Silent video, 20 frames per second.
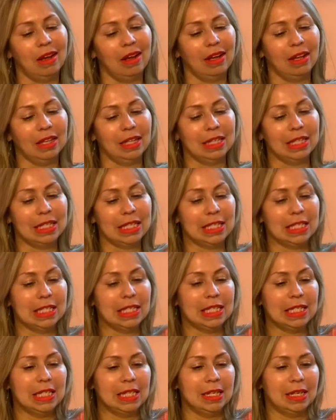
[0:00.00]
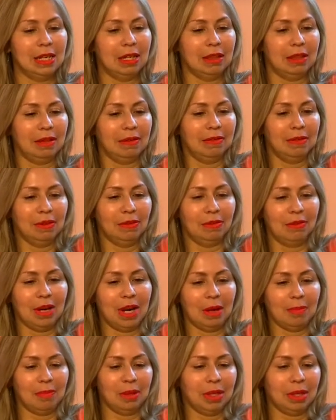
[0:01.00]
Let's see, I love the
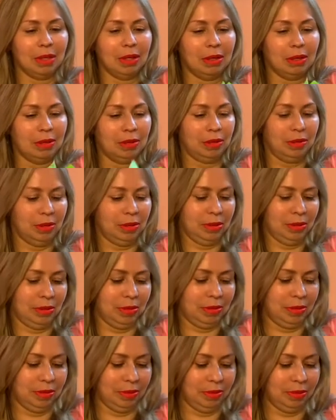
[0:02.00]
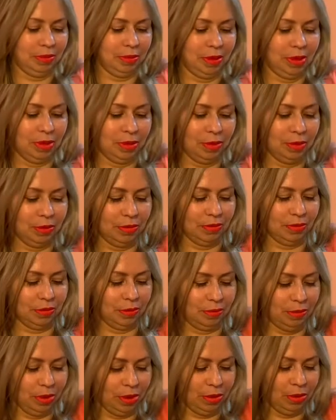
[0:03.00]
wrapping. Oh, beautiful,
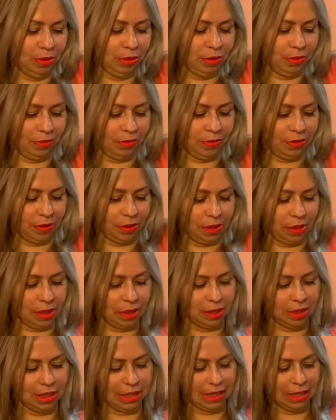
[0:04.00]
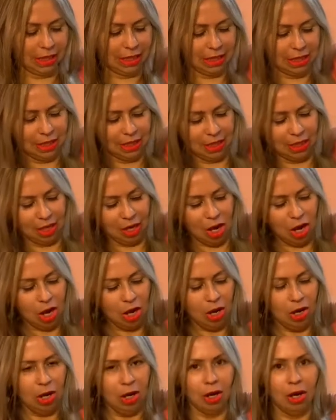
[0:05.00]
beautiful.
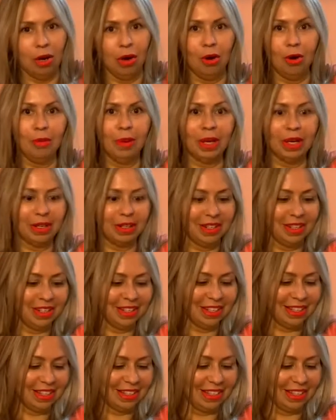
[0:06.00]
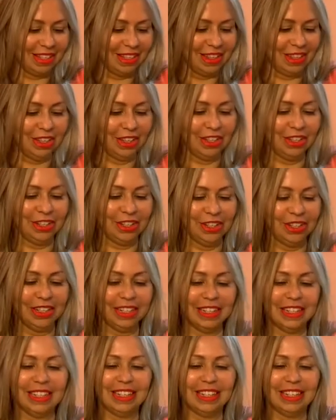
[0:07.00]
Oh my goodness, look.